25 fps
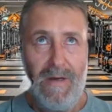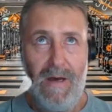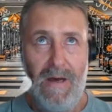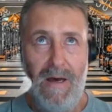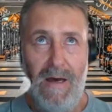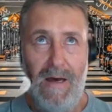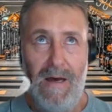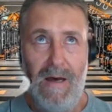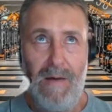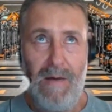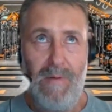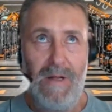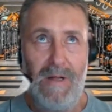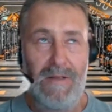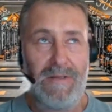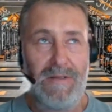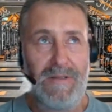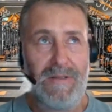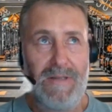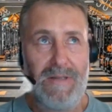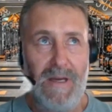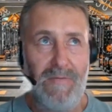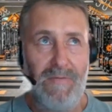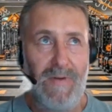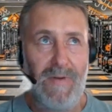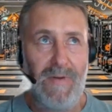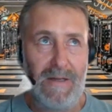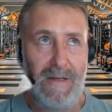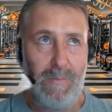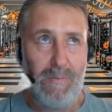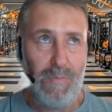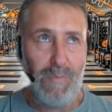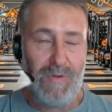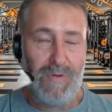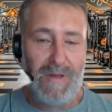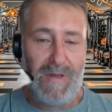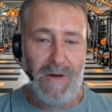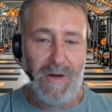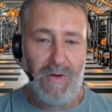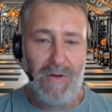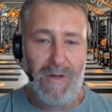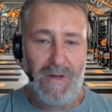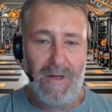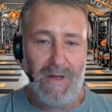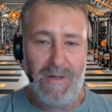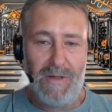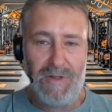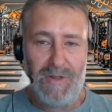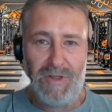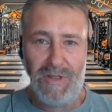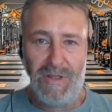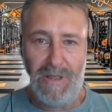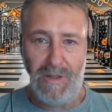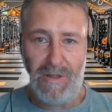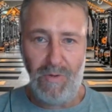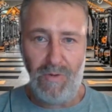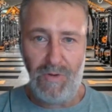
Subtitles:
I'll see if I can put that on a sheet